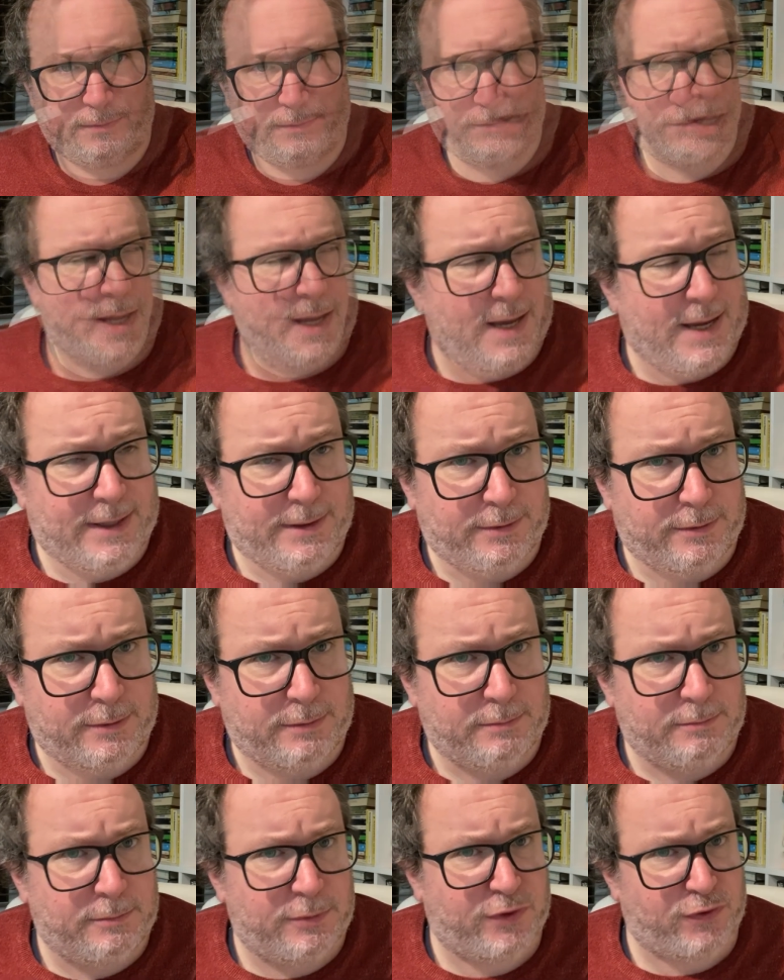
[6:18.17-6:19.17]
And
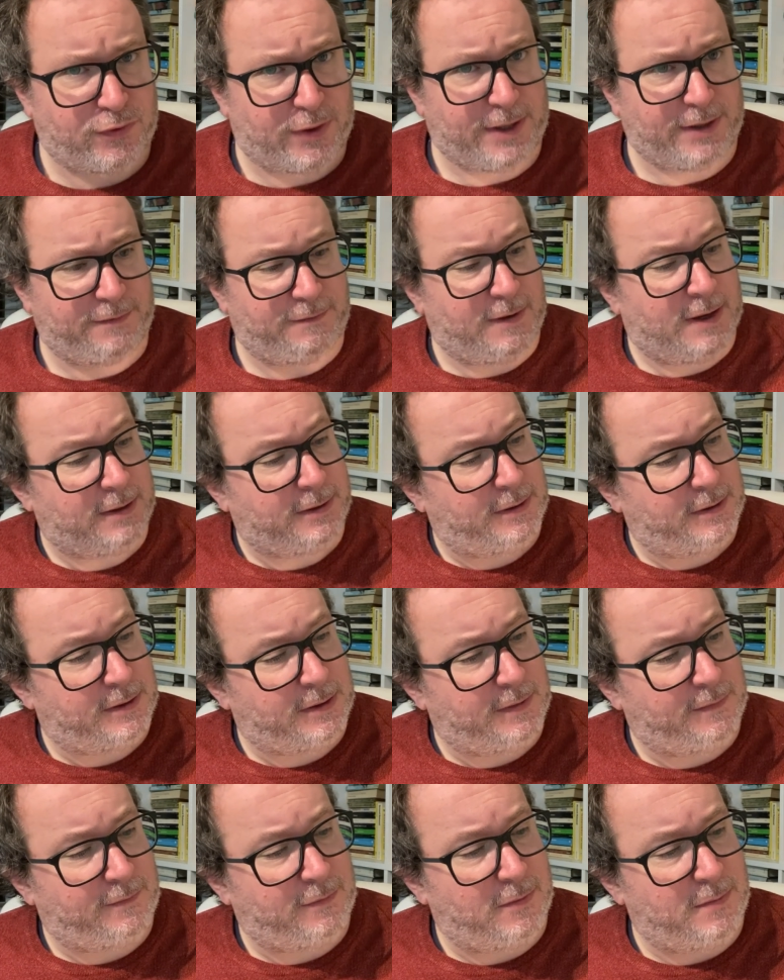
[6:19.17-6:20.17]
straight fantasy
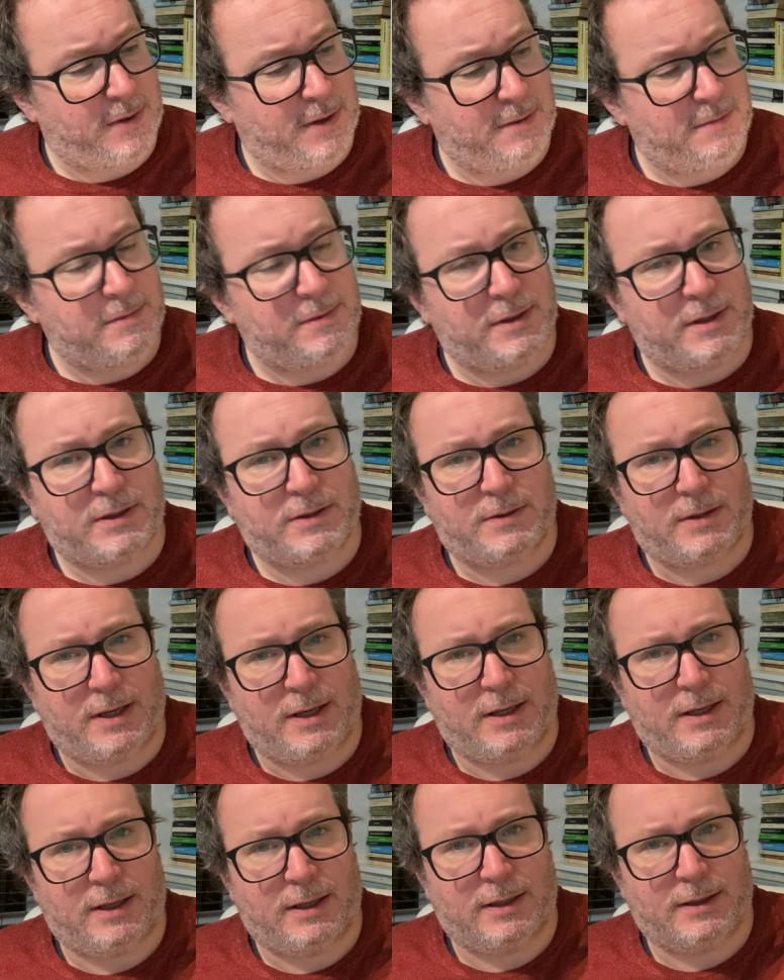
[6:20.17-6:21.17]
from him. This
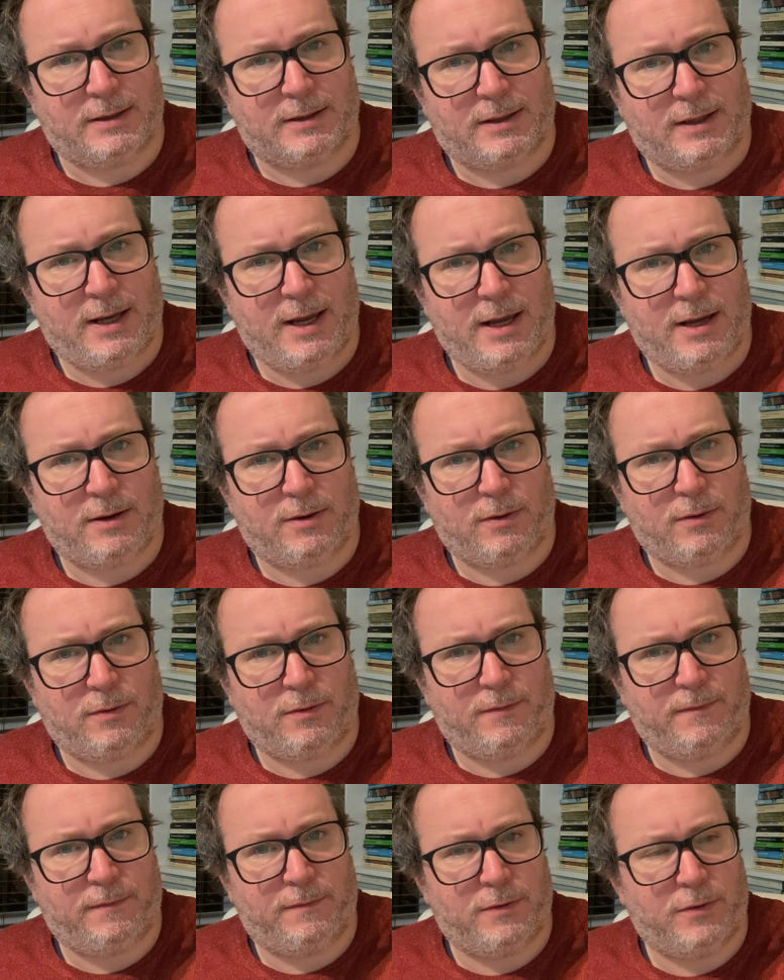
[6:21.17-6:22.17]
is King
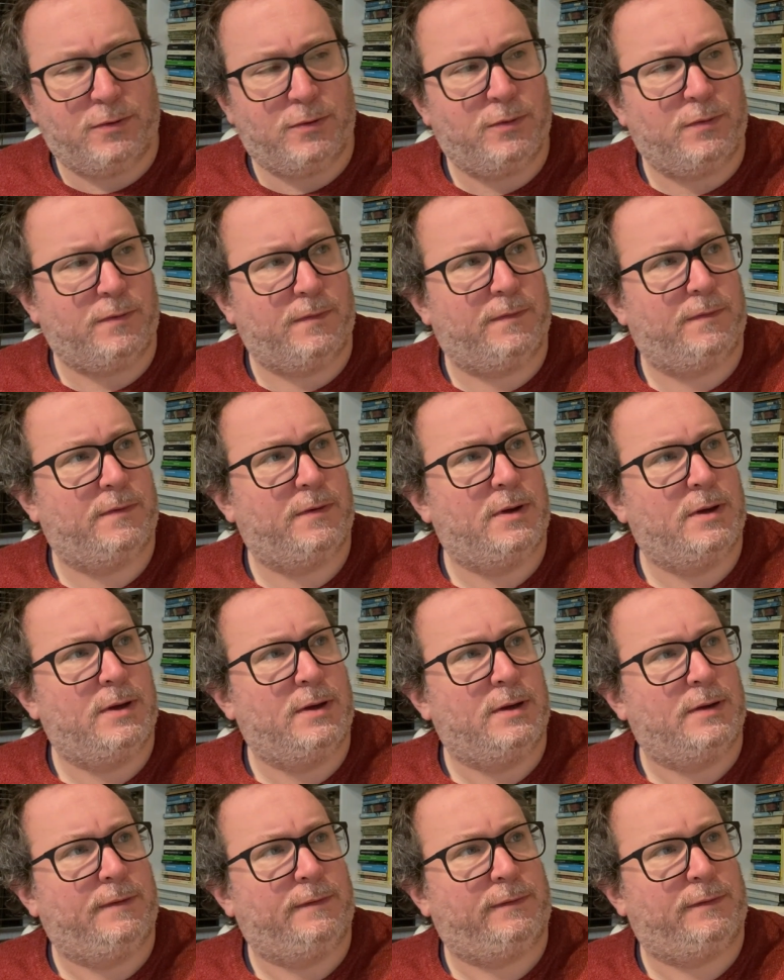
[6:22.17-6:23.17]
of the North
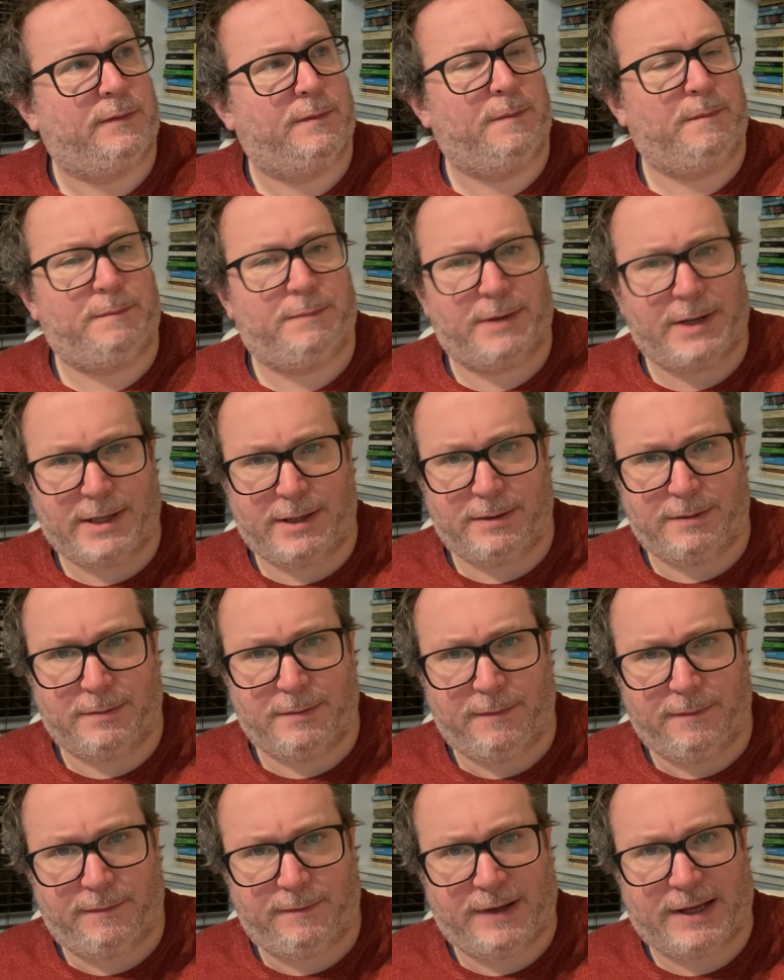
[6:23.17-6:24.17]
from Baen
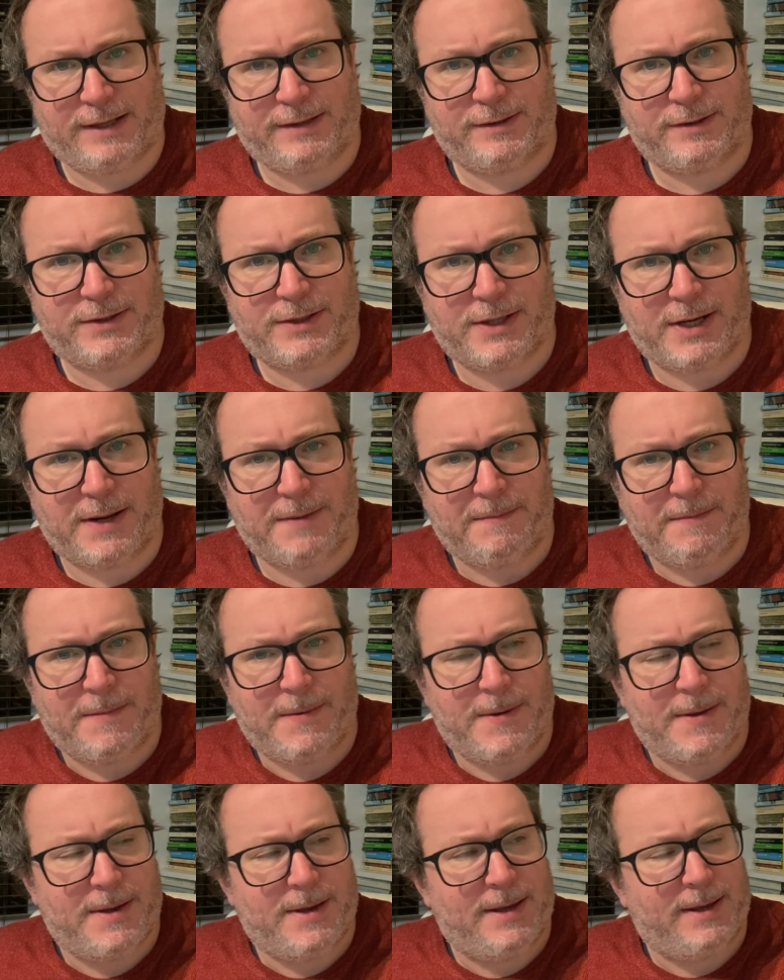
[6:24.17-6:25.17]
Fantasy.
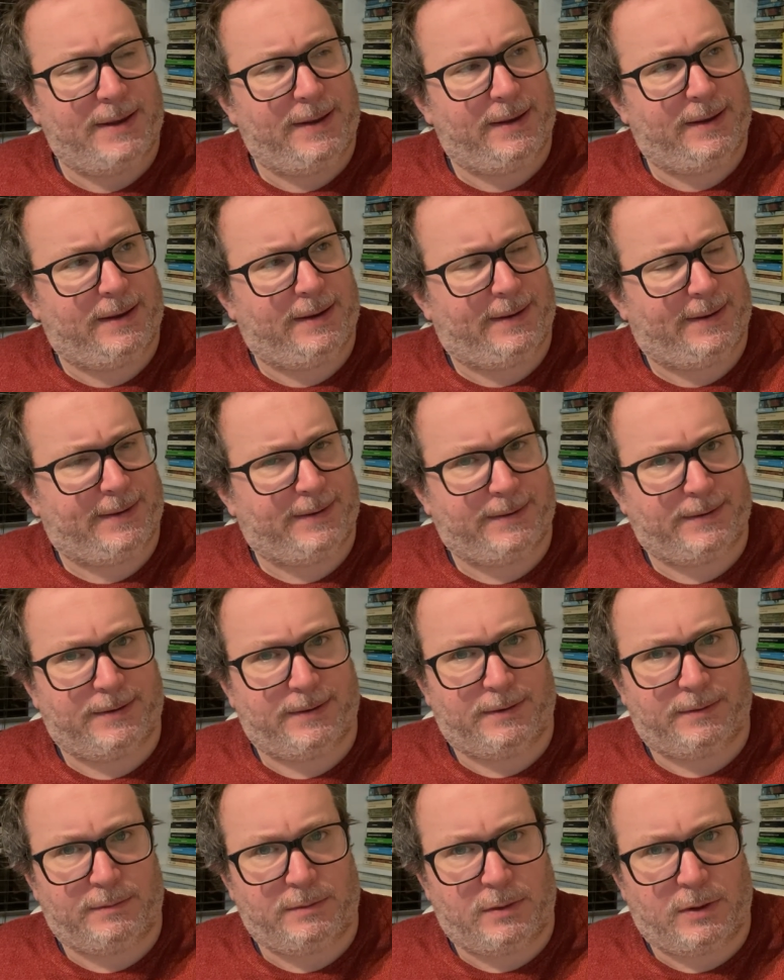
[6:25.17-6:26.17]
And
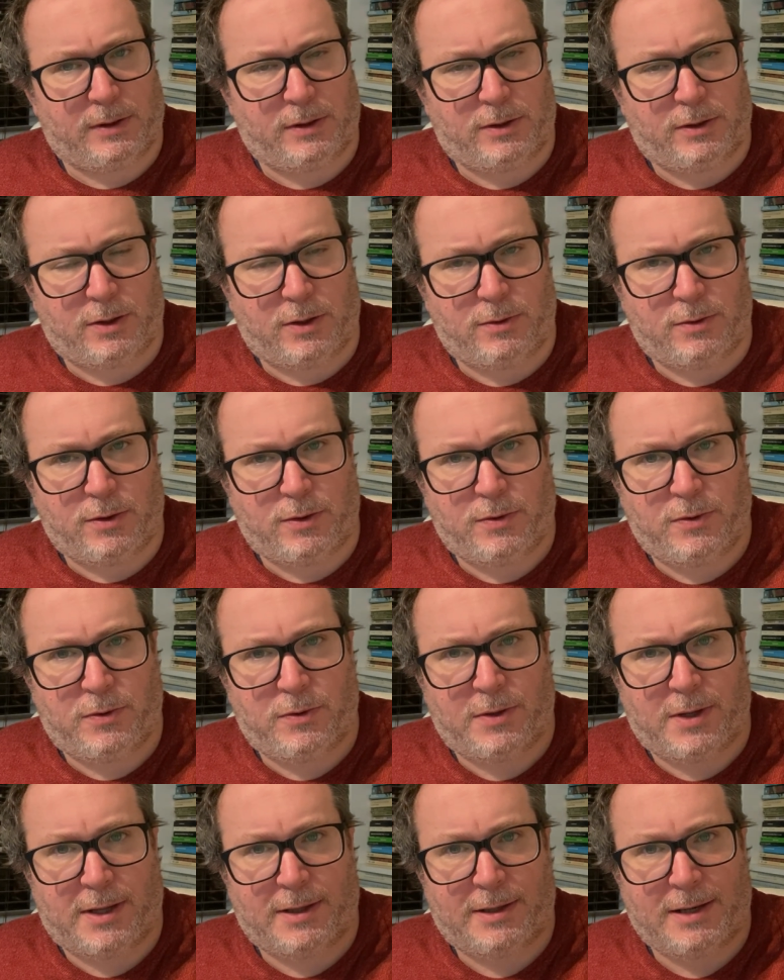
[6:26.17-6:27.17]
I don't know who
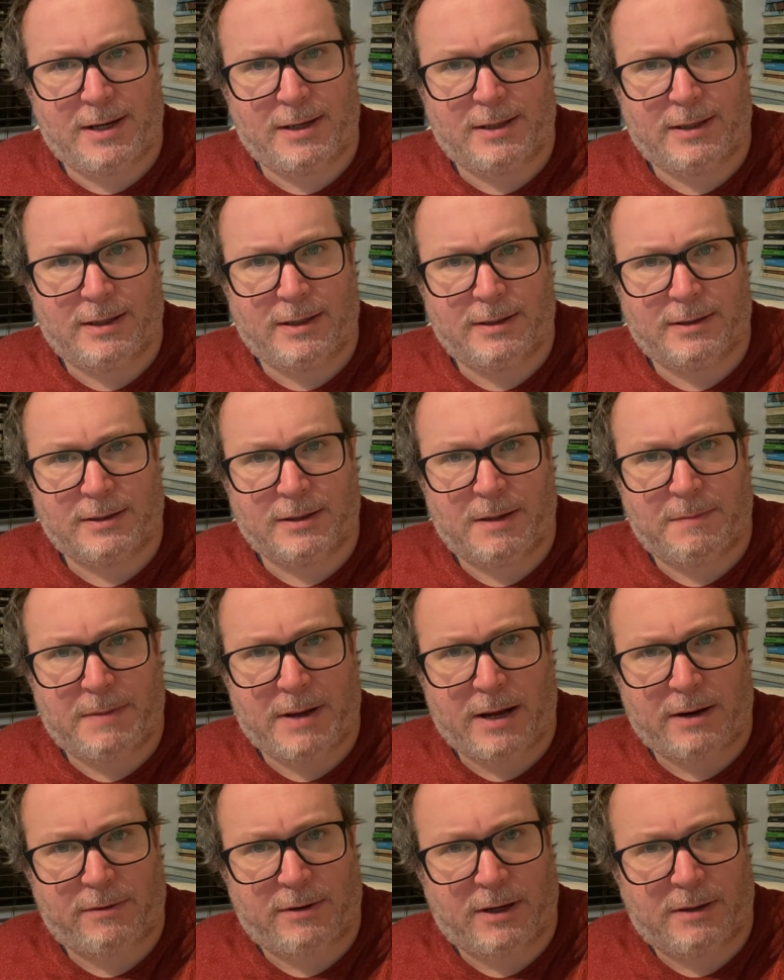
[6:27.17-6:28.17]
that lady is in the
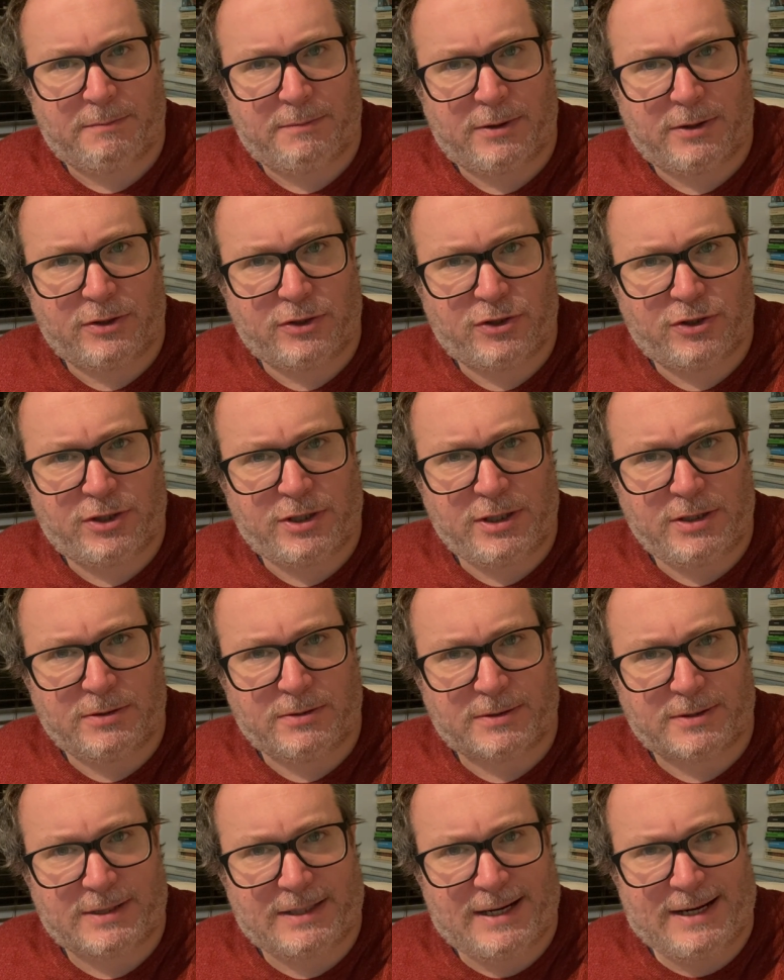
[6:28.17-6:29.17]
background, but she
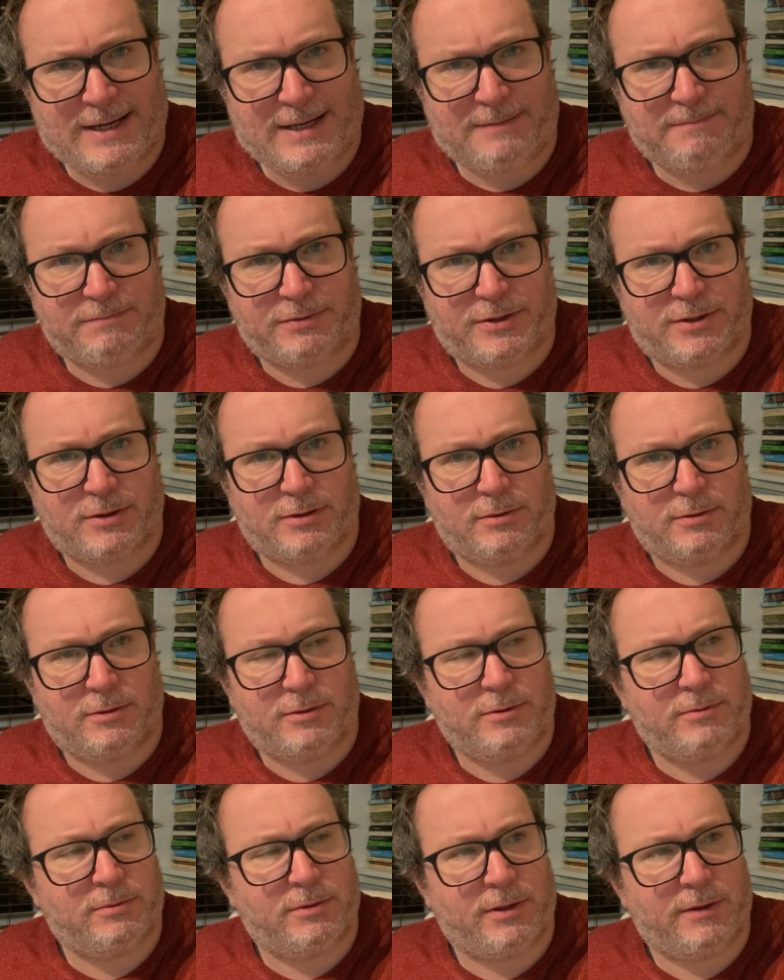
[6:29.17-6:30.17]
looks
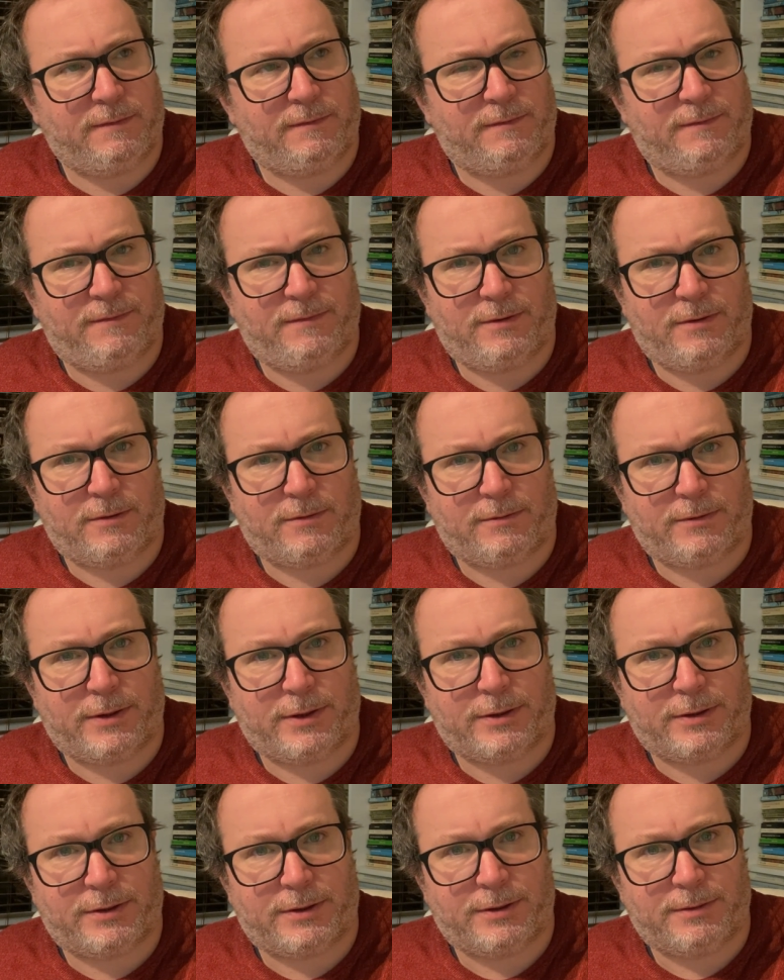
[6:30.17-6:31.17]
absolutely
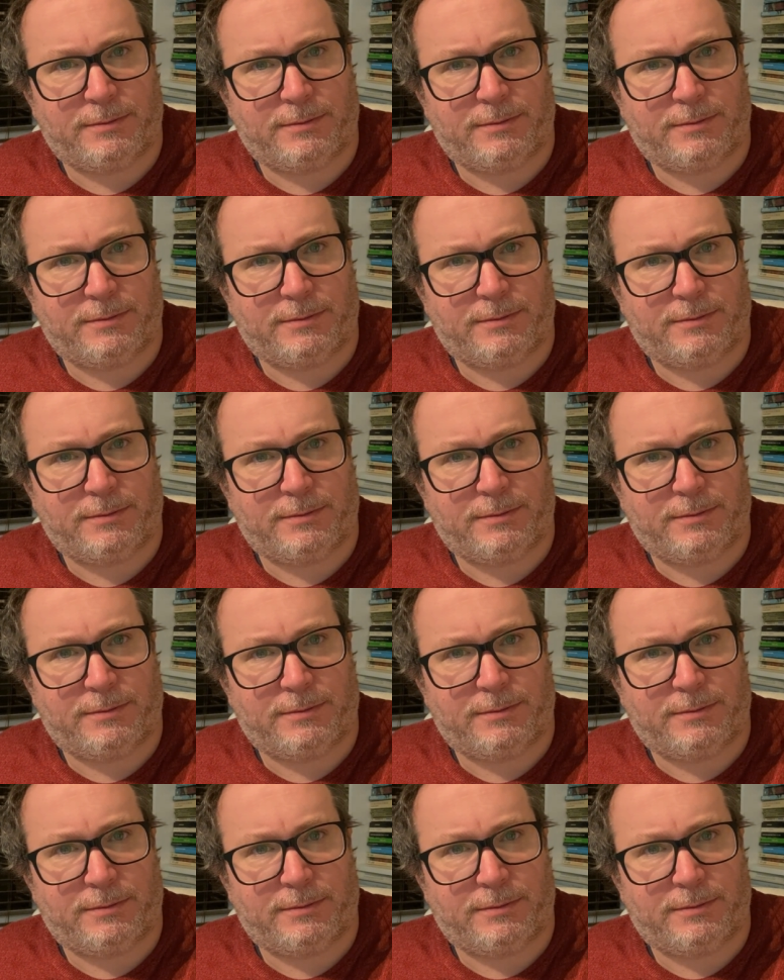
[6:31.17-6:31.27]
furious.